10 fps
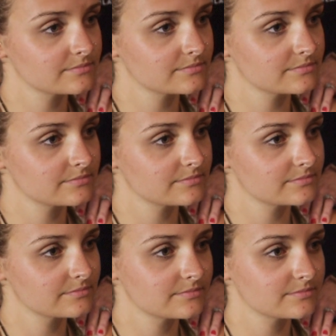It's
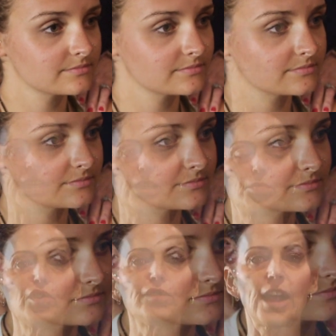cranial
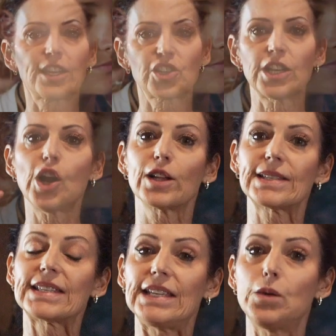vertebral flexion on
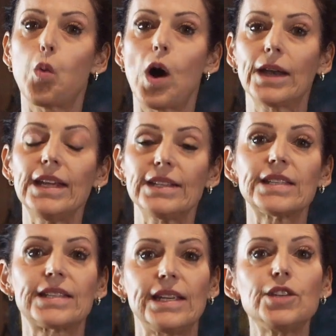C1 and
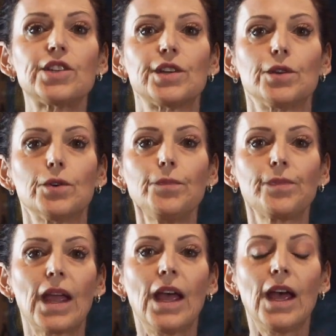C2.
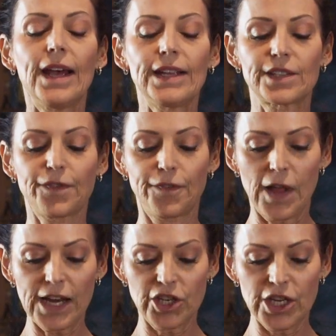It's a
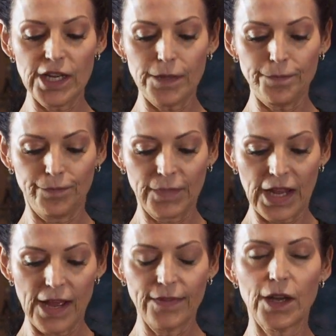flexion
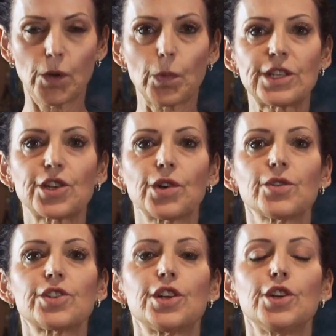and then a
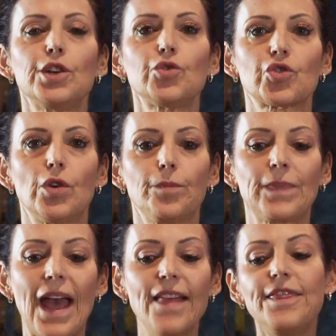return to neutral.
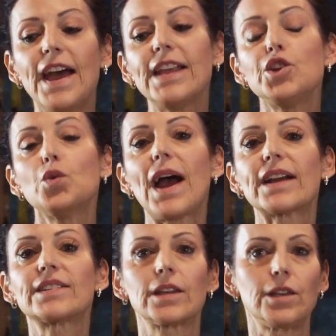And then you
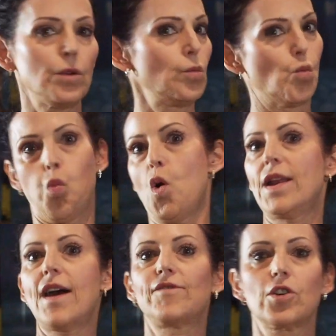execute
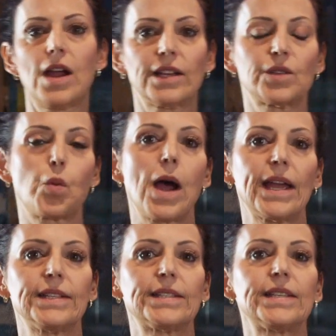whatever X, Y,
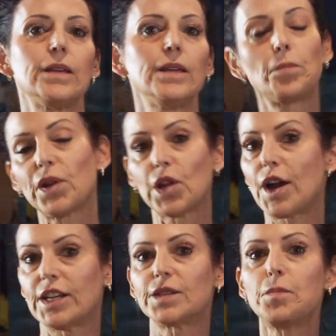and Z
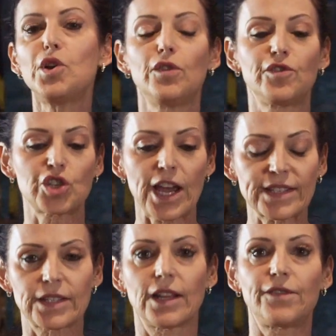Pilates move,
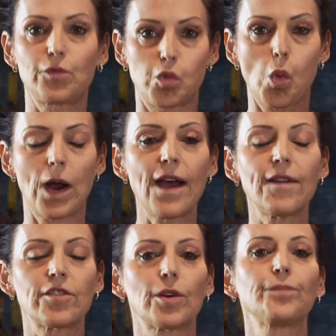chest lift,
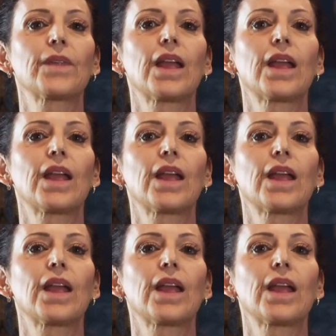whatever.